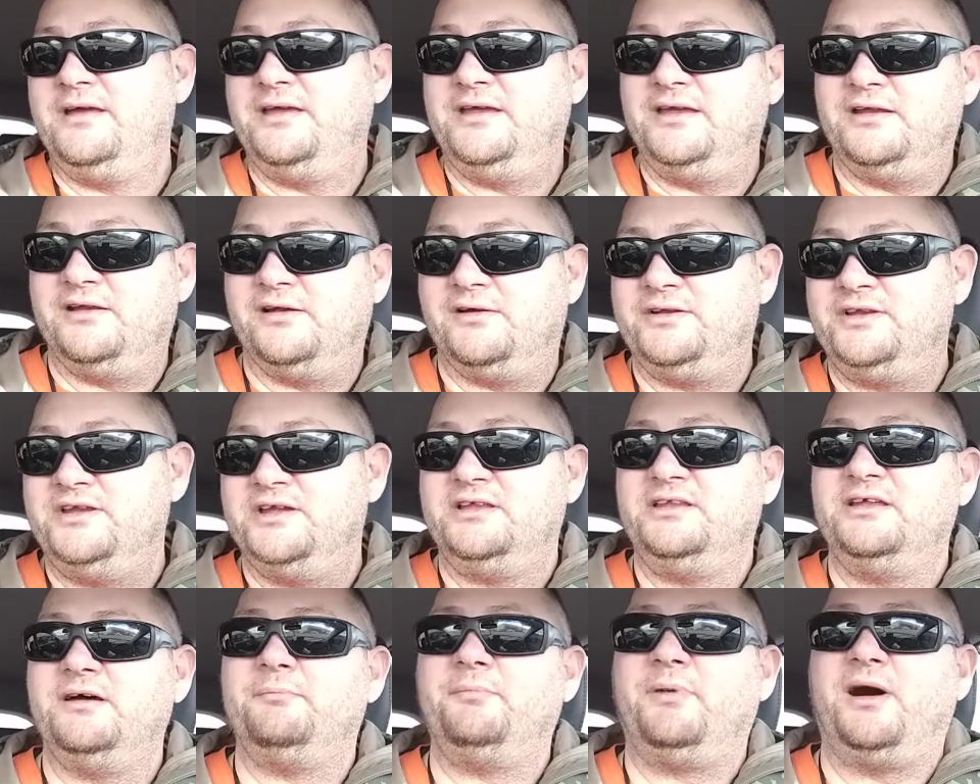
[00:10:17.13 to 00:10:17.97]
And you
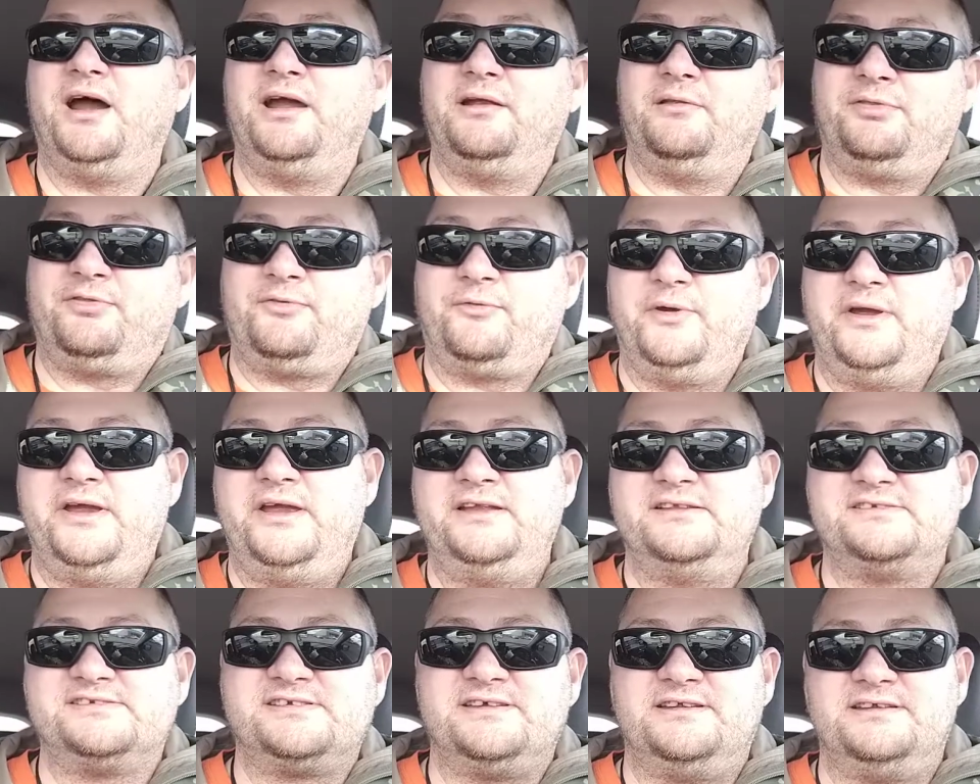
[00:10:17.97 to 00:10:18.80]
end up buying 3
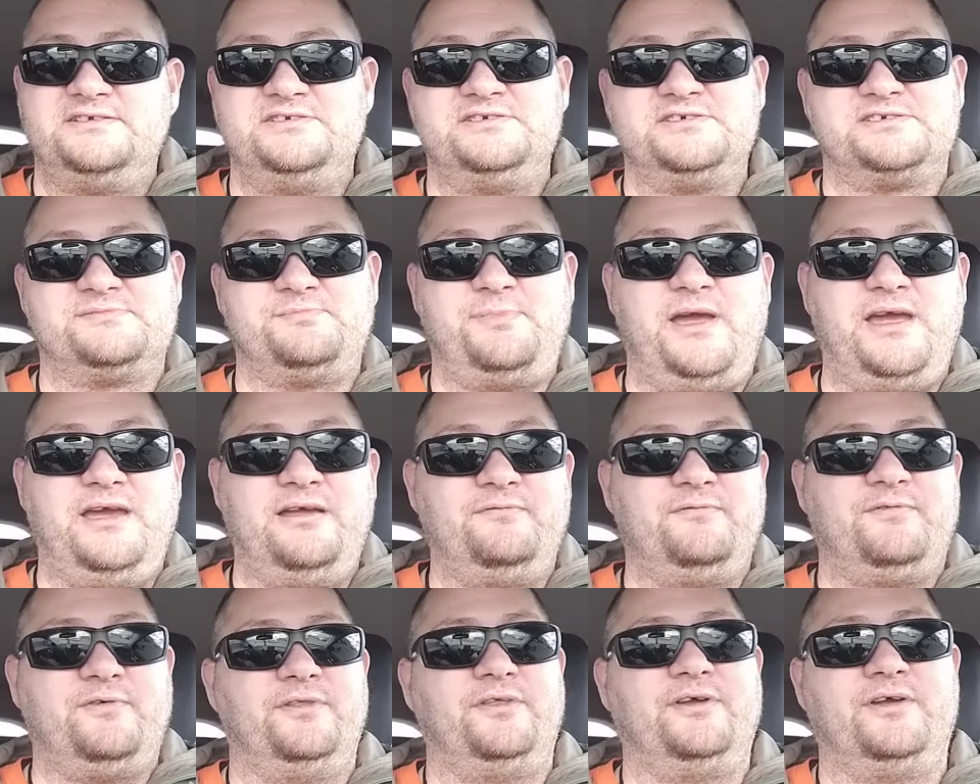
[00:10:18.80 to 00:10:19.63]
instead of just paying
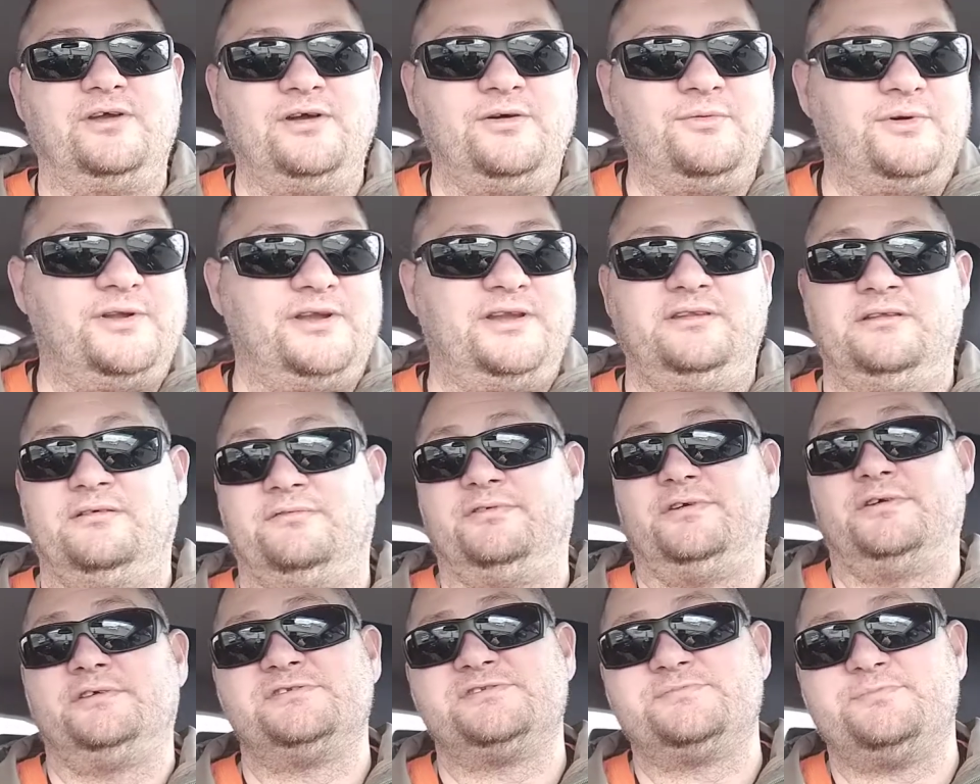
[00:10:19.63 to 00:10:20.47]
for the good one in the
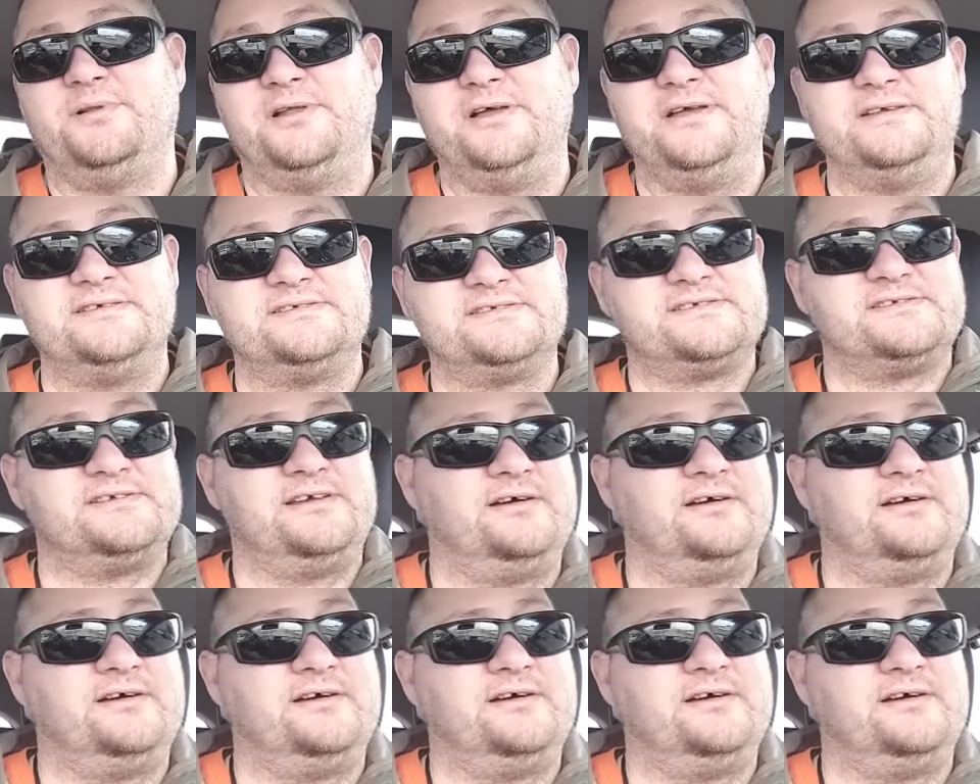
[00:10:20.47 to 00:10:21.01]
first place.